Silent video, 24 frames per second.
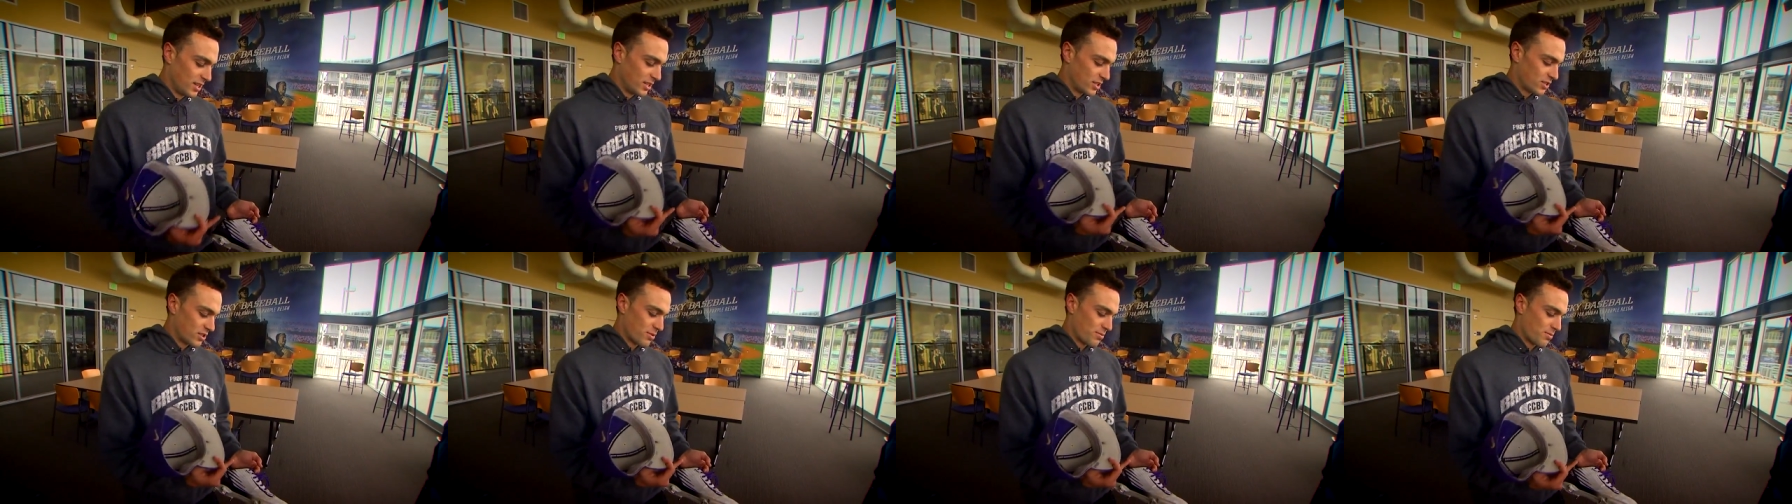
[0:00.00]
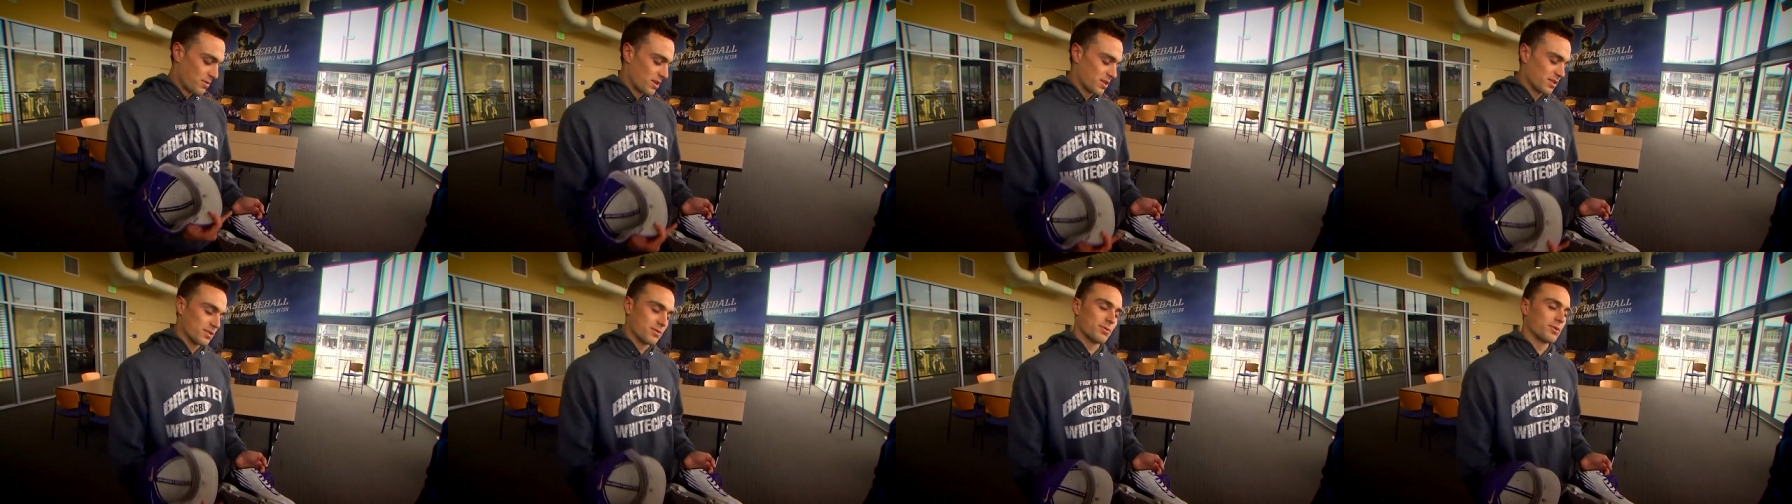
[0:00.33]
Just
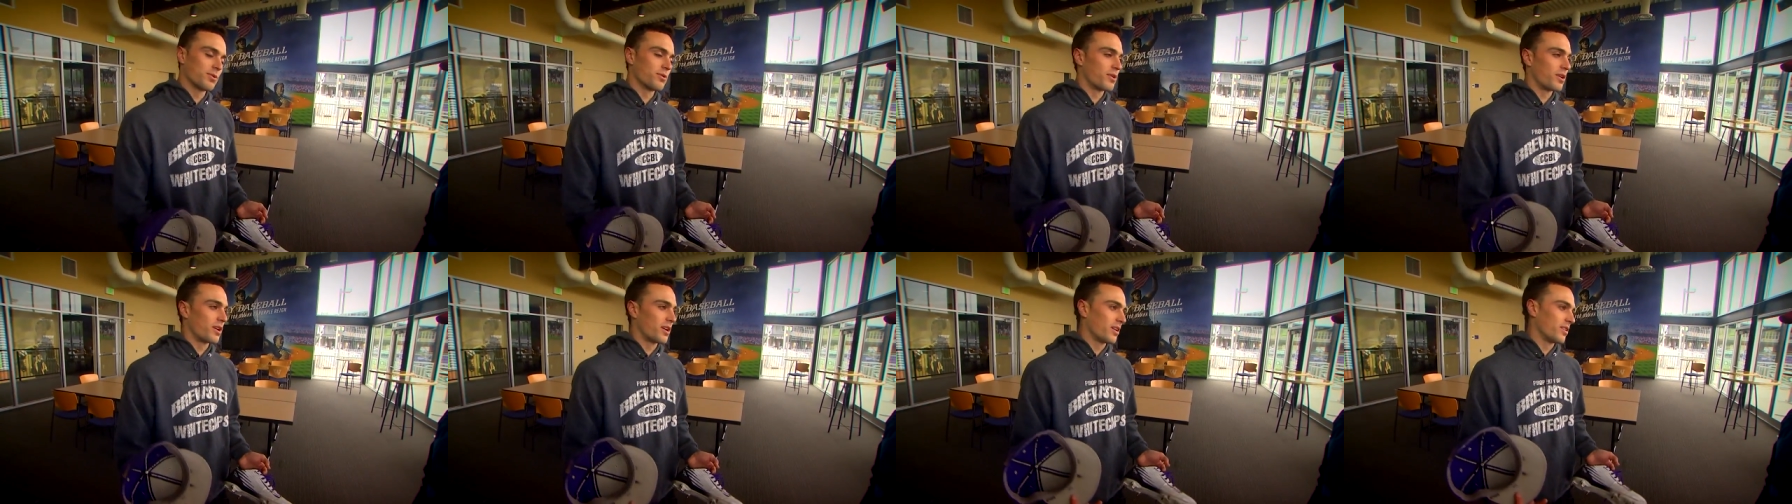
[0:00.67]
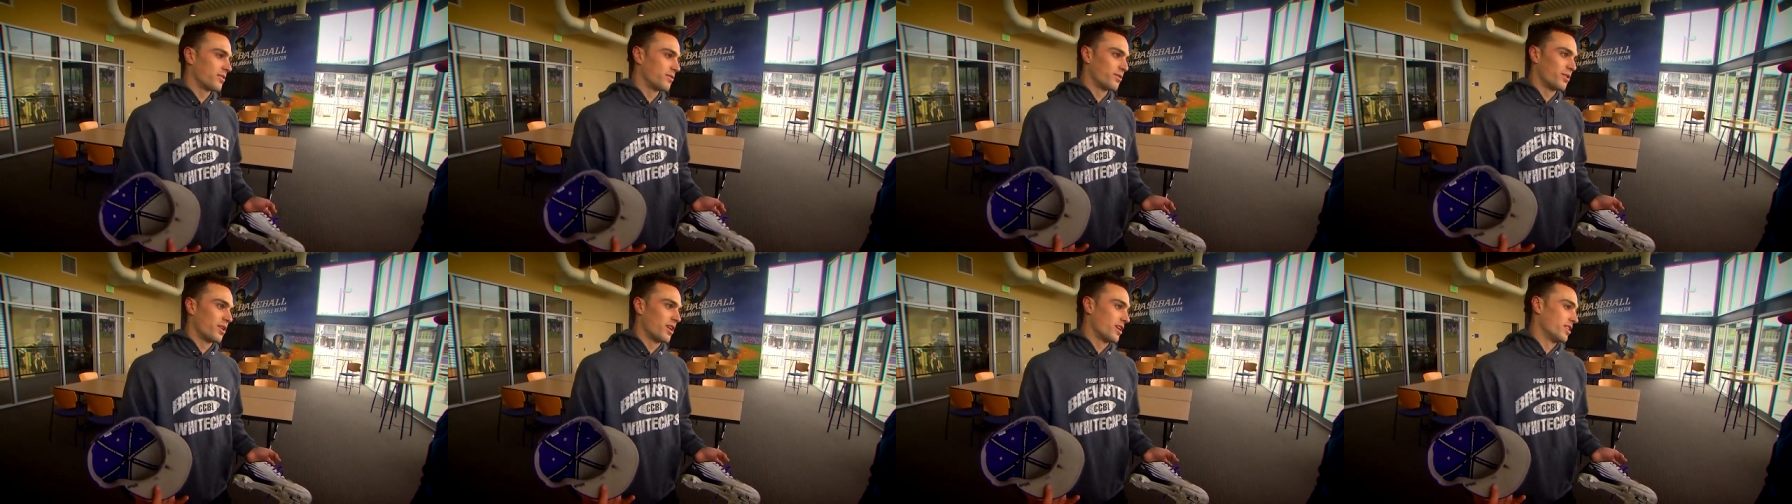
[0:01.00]
reminds me why
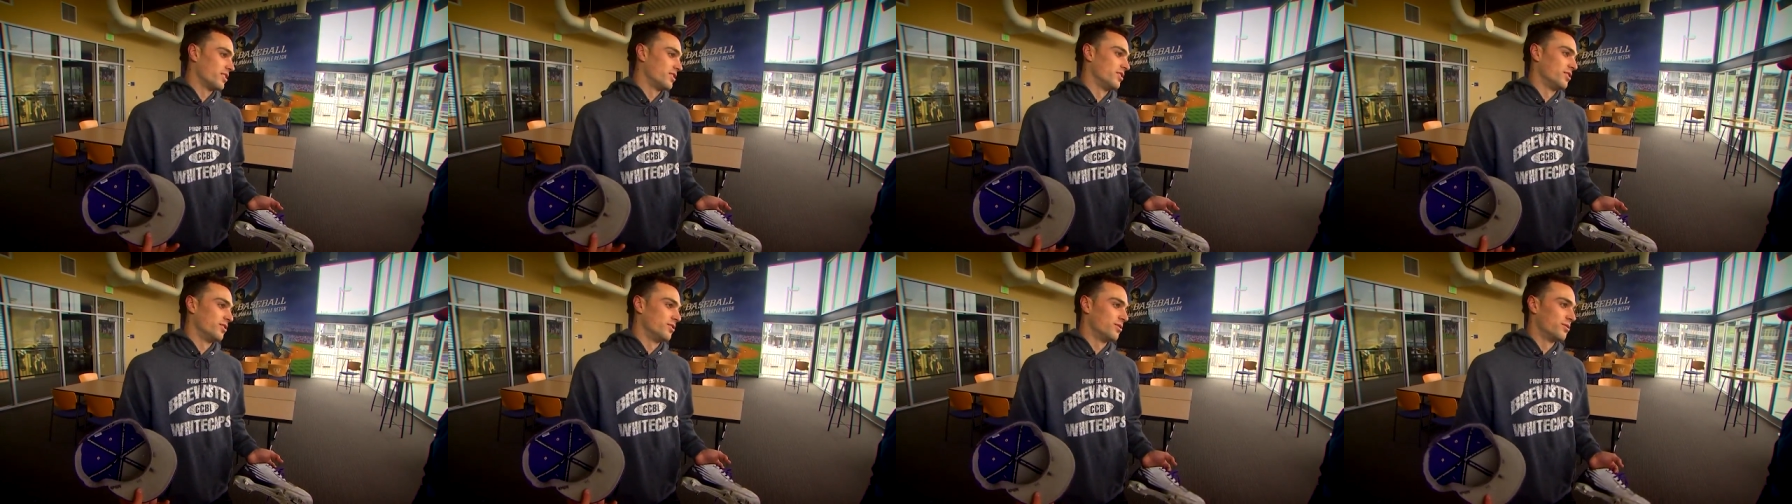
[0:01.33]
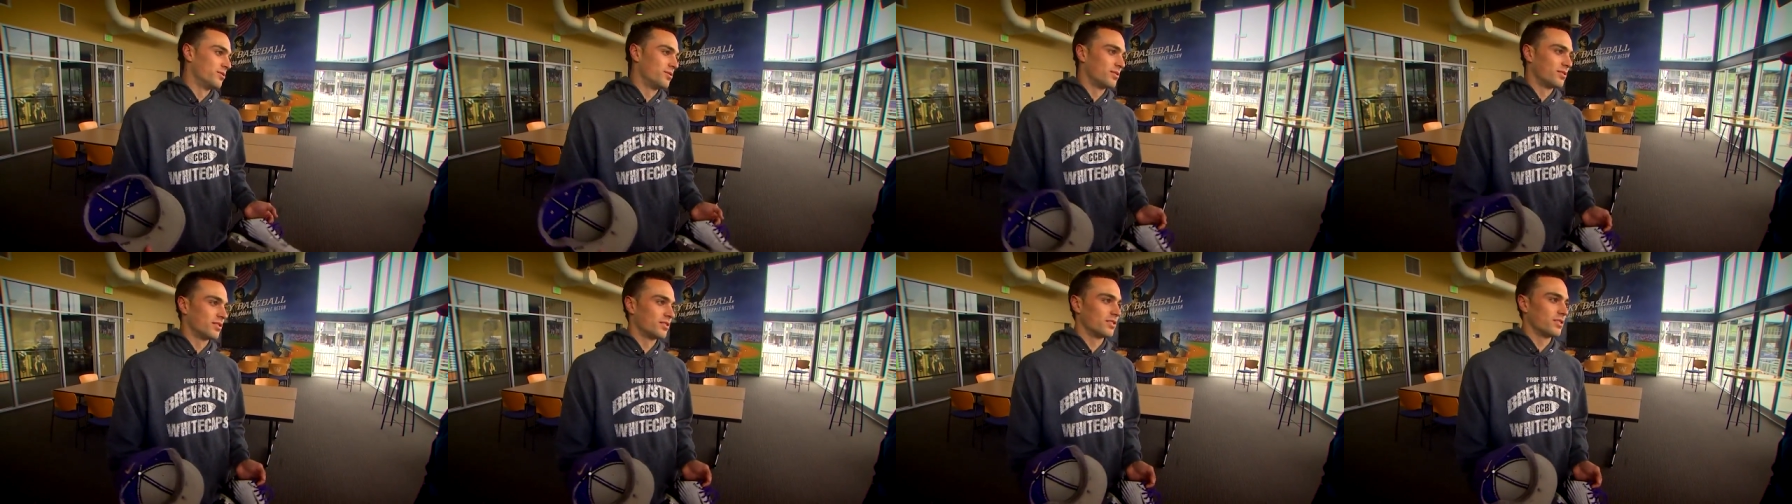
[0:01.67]
why I do
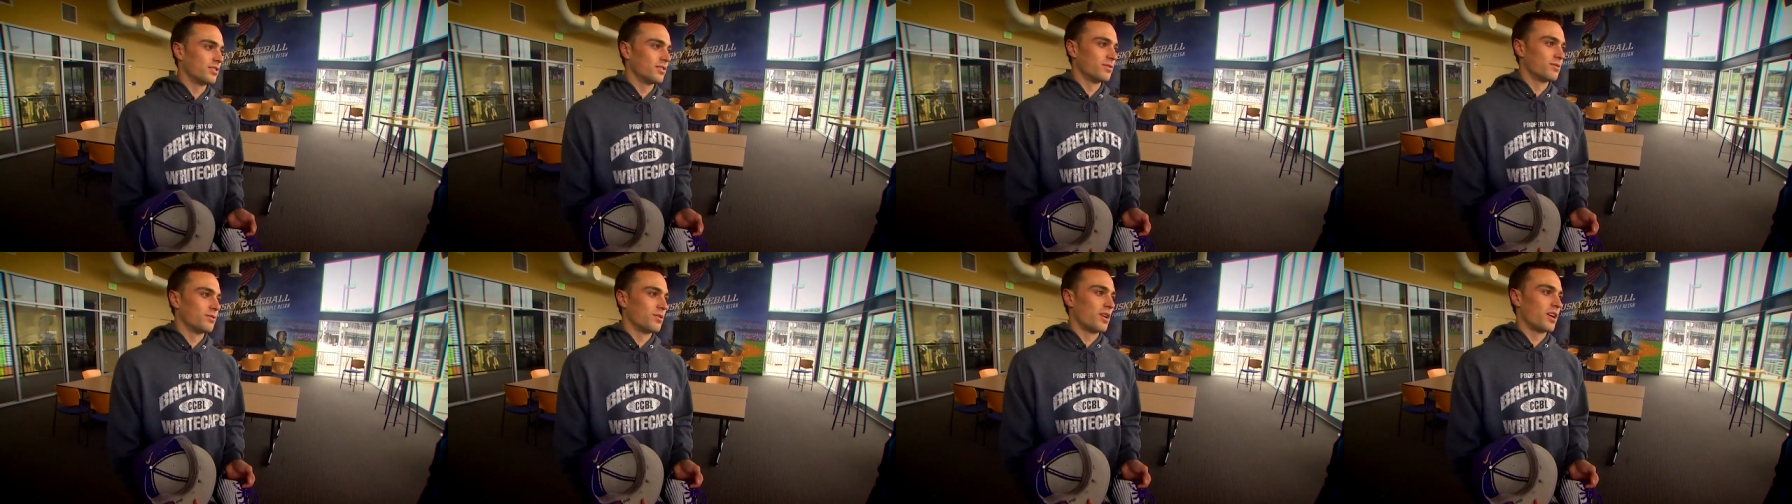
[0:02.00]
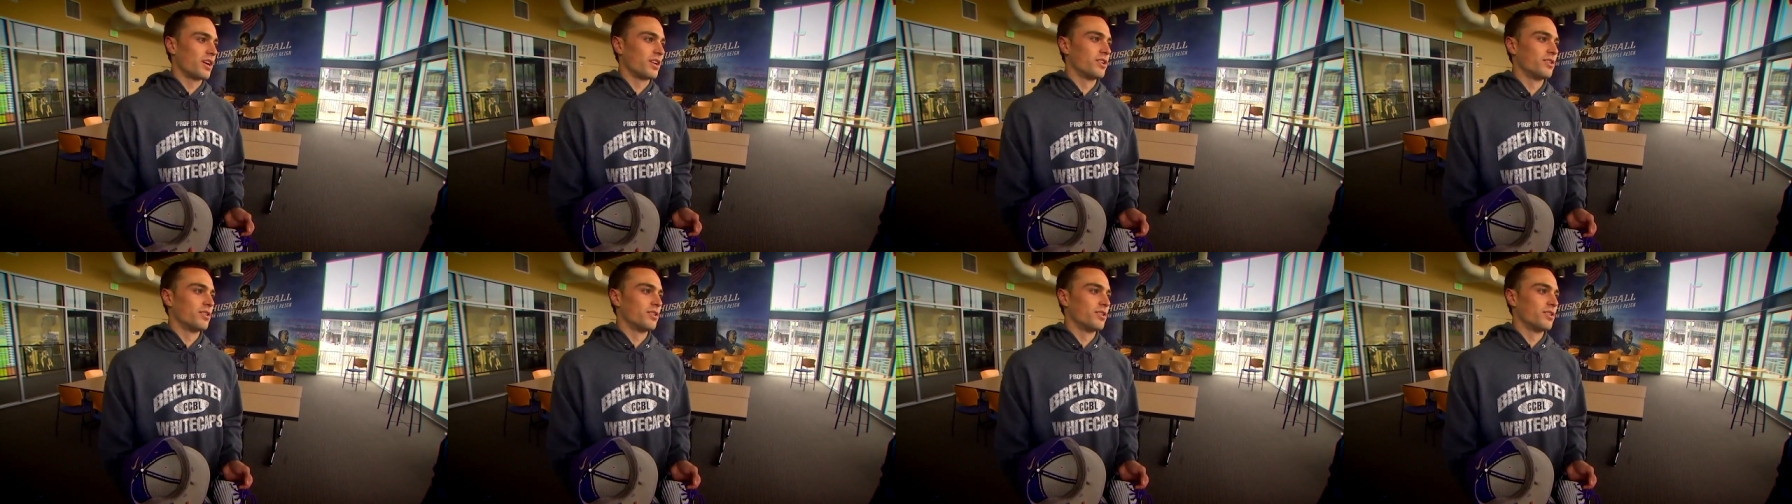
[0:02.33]
why I